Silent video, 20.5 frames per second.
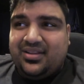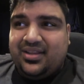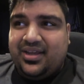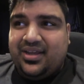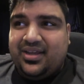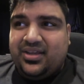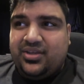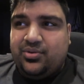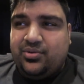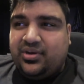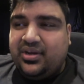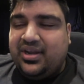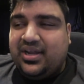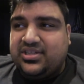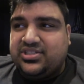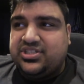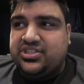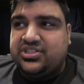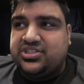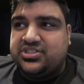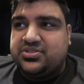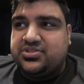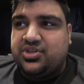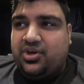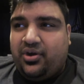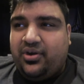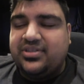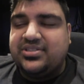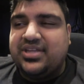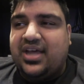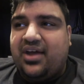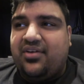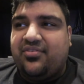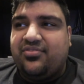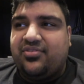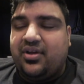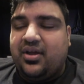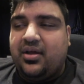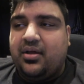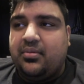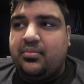Like, you can actually just charge that
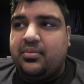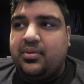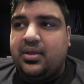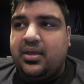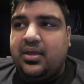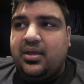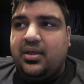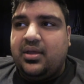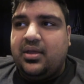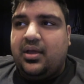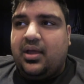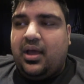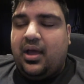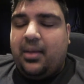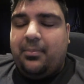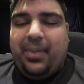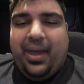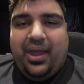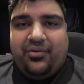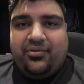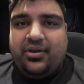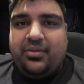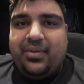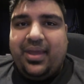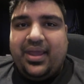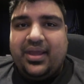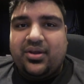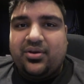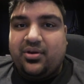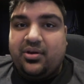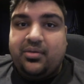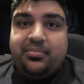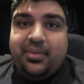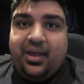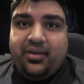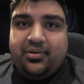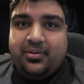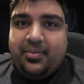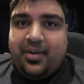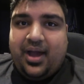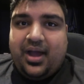from a battery bank or a
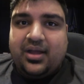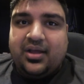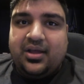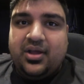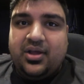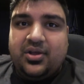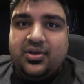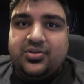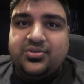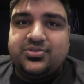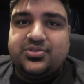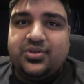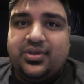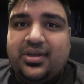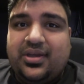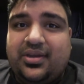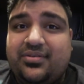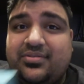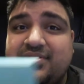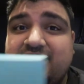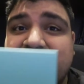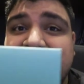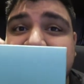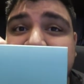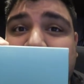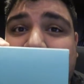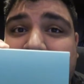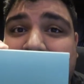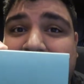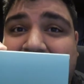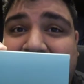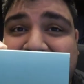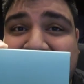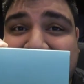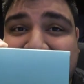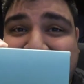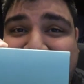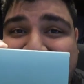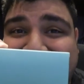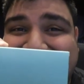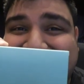battery pack. So here is a small battery
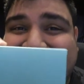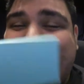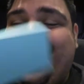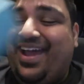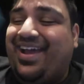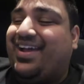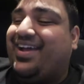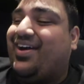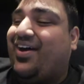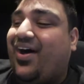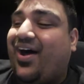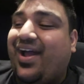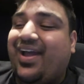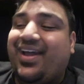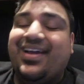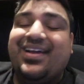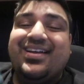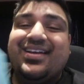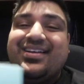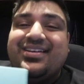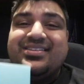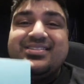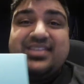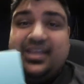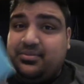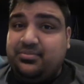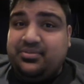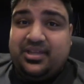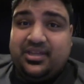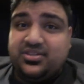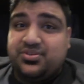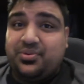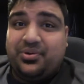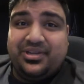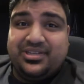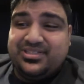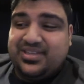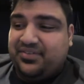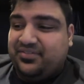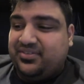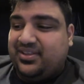pack that I got. Same thing,
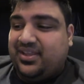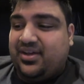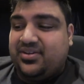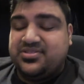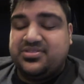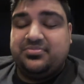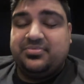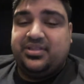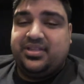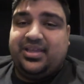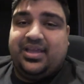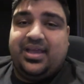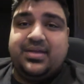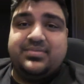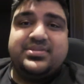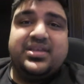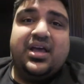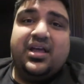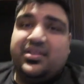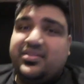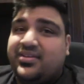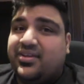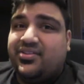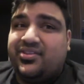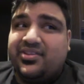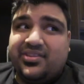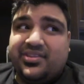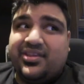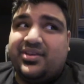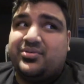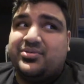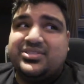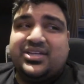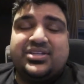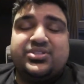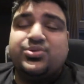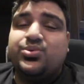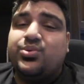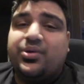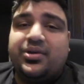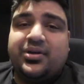27,000 milliamps. The other thing was like
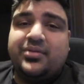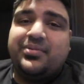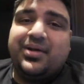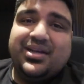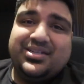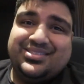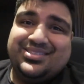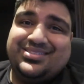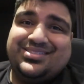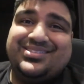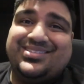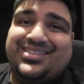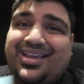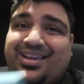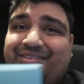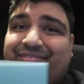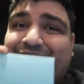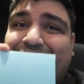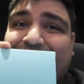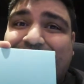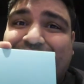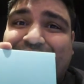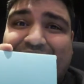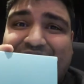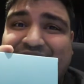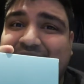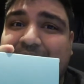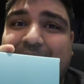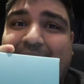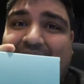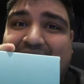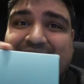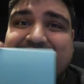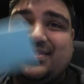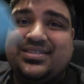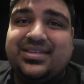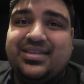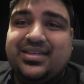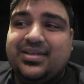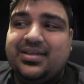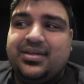$200. This is like 50 bucks.